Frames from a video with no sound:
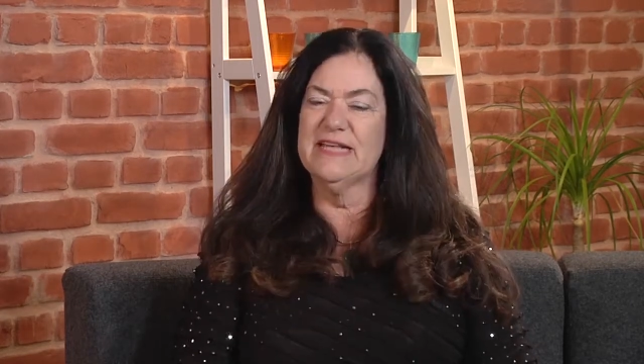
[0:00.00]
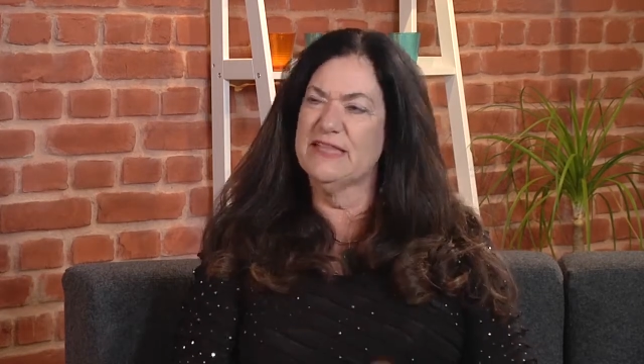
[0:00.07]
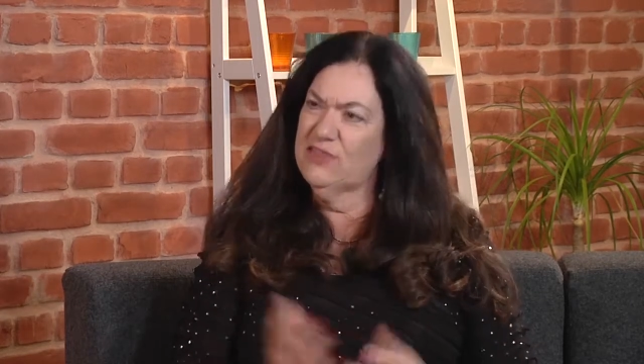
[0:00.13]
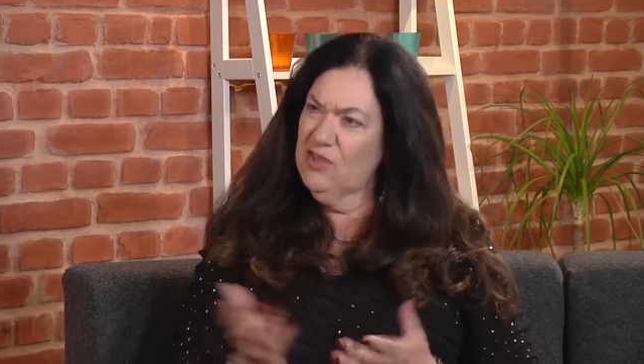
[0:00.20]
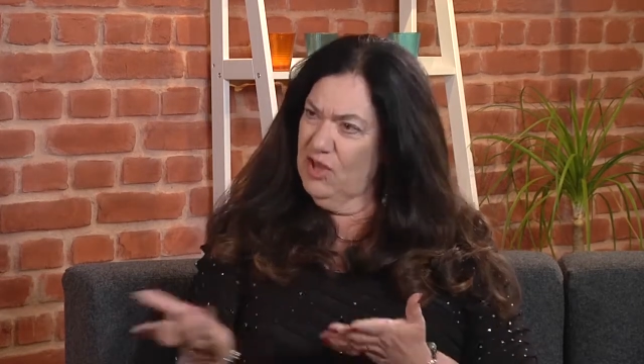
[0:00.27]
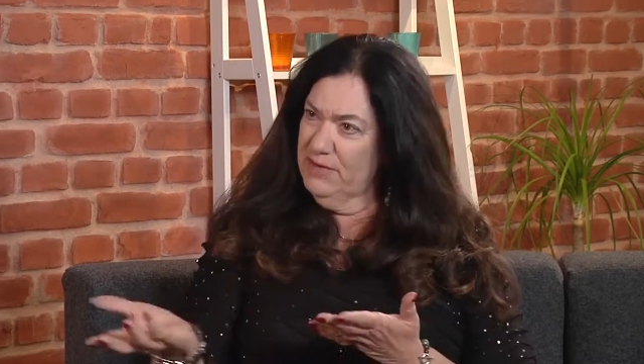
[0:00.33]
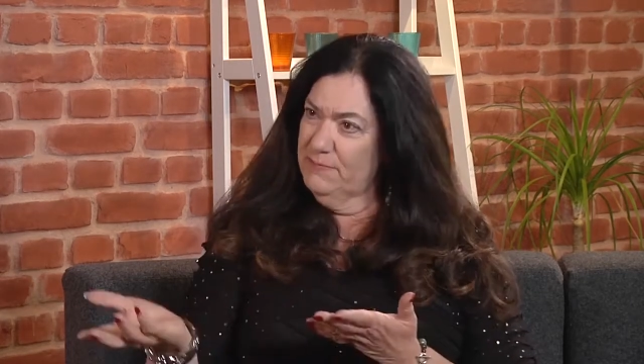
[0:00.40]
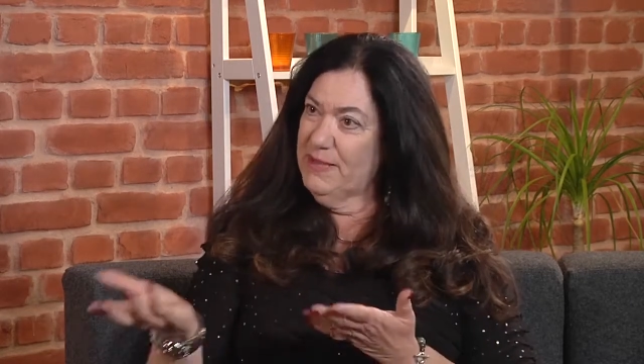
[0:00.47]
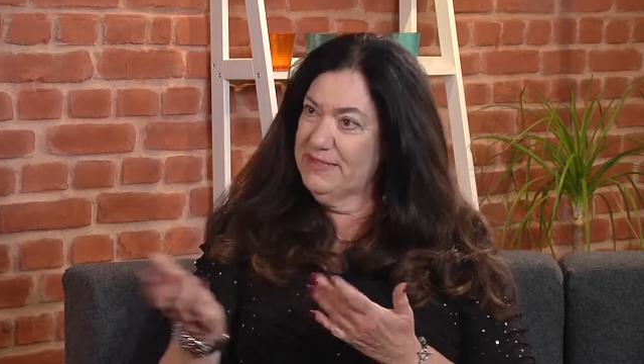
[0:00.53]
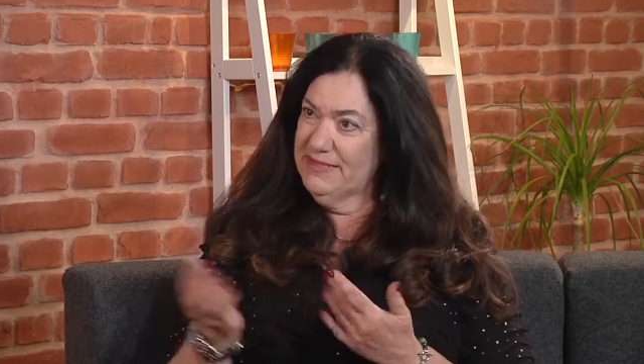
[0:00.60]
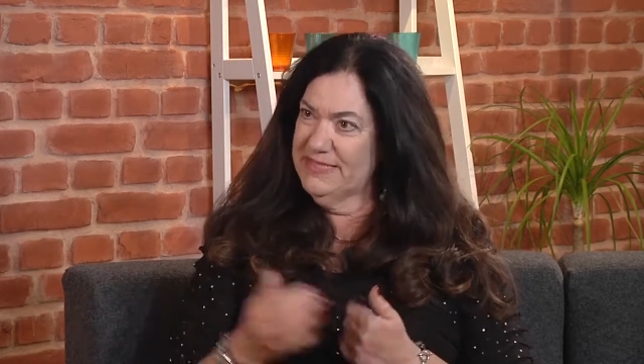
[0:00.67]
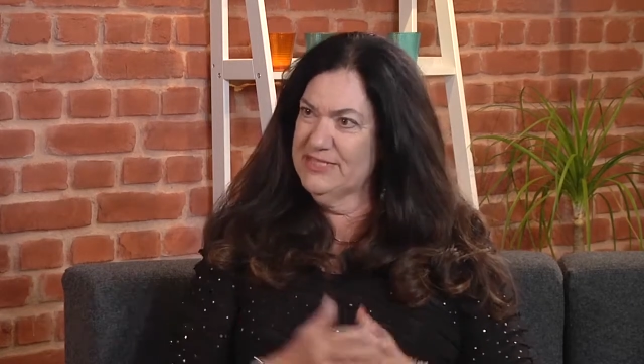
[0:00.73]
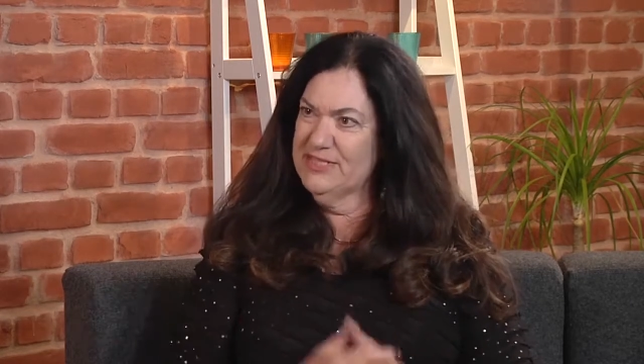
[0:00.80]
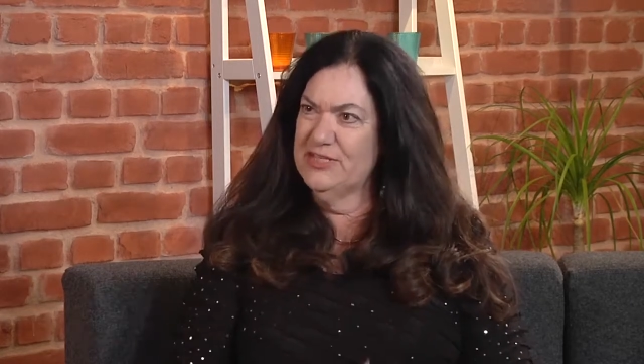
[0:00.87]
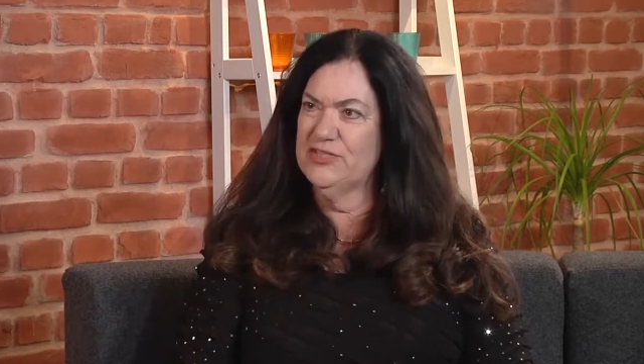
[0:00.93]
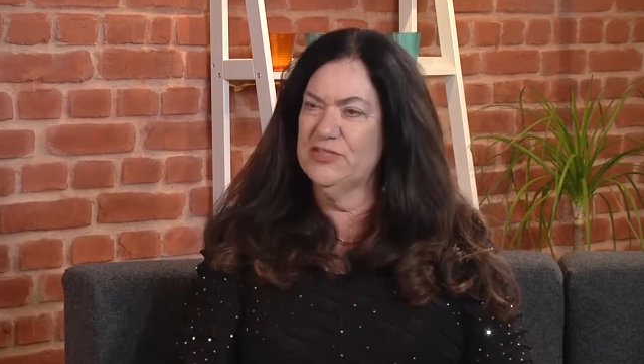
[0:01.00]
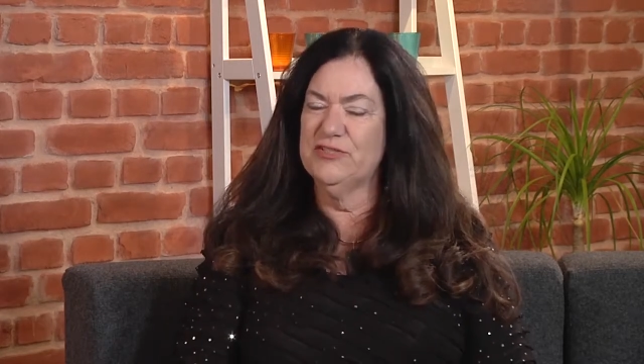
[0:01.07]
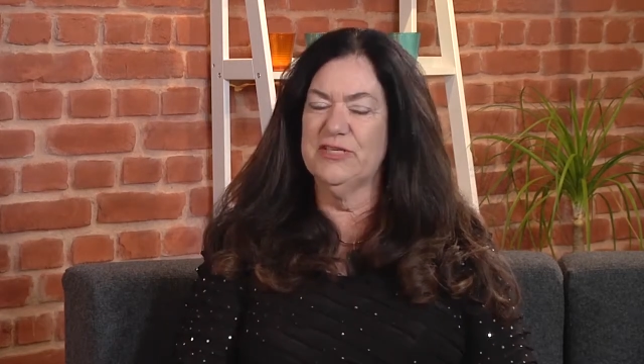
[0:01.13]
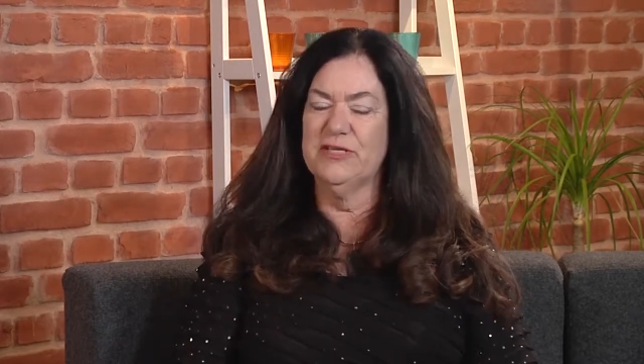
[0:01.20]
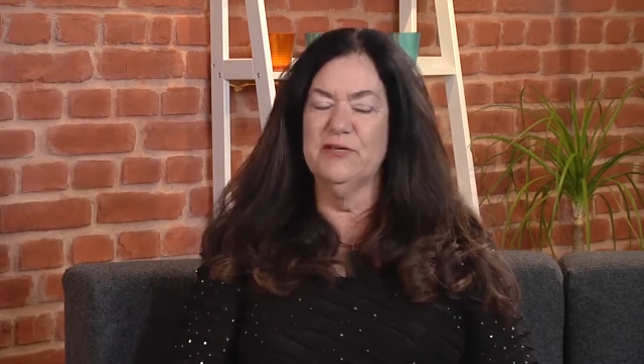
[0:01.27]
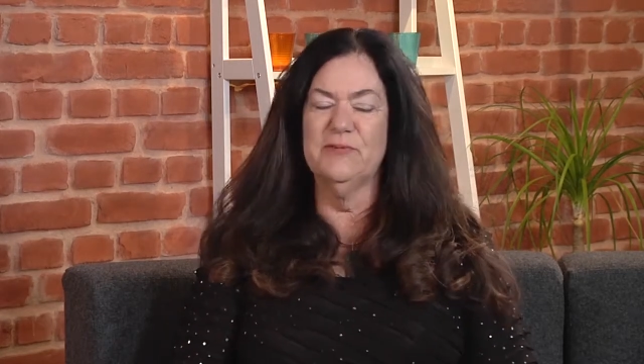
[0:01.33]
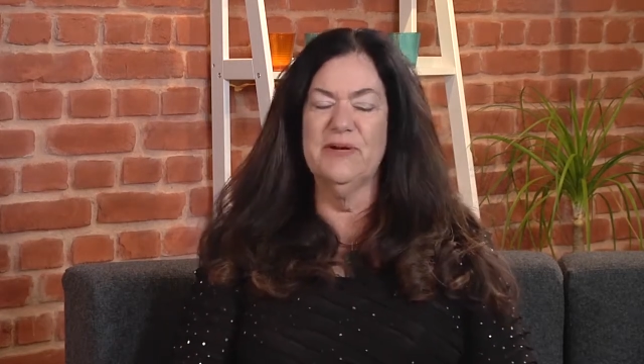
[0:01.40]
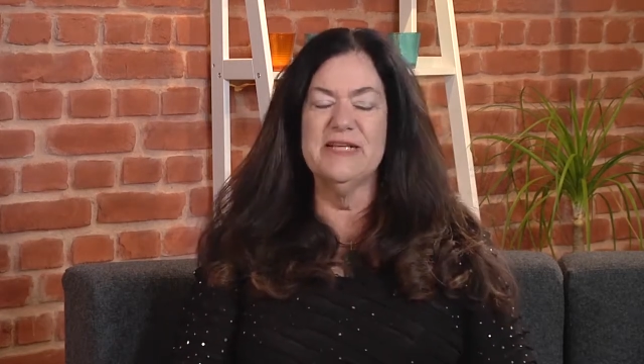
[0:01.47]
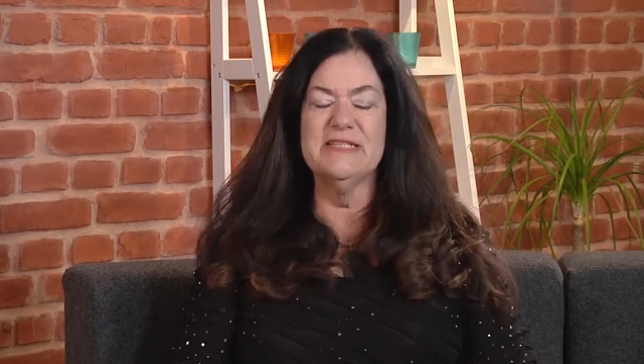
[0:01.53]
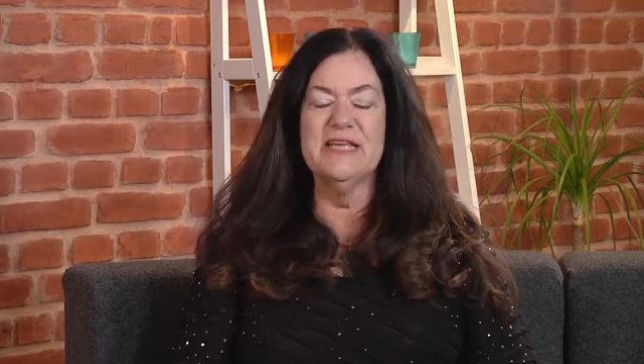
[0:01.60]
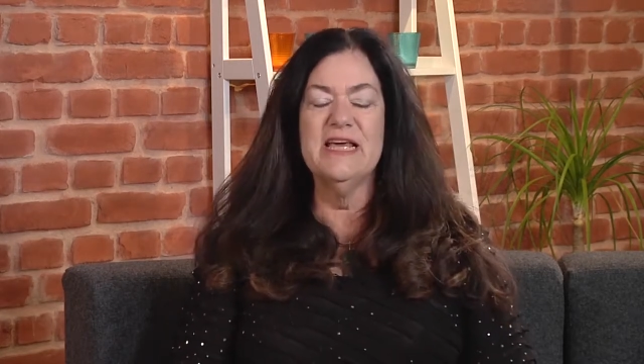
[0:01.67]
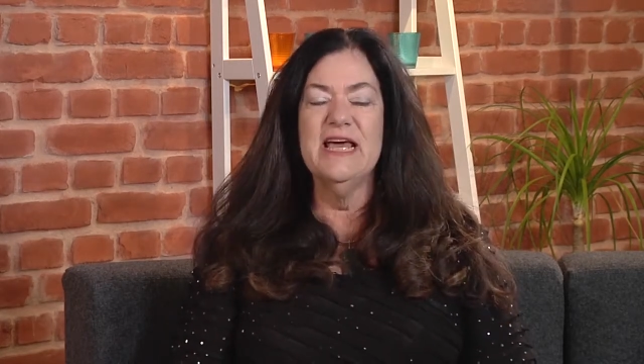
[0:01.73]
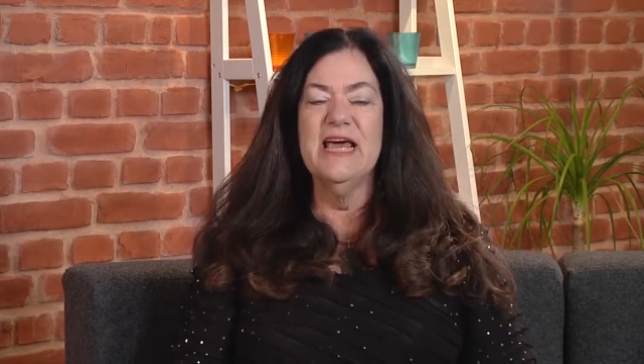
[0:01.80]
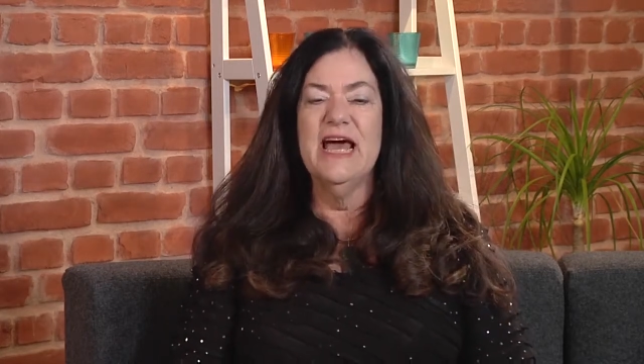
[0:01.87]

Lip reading: I thought about this issue that you raised.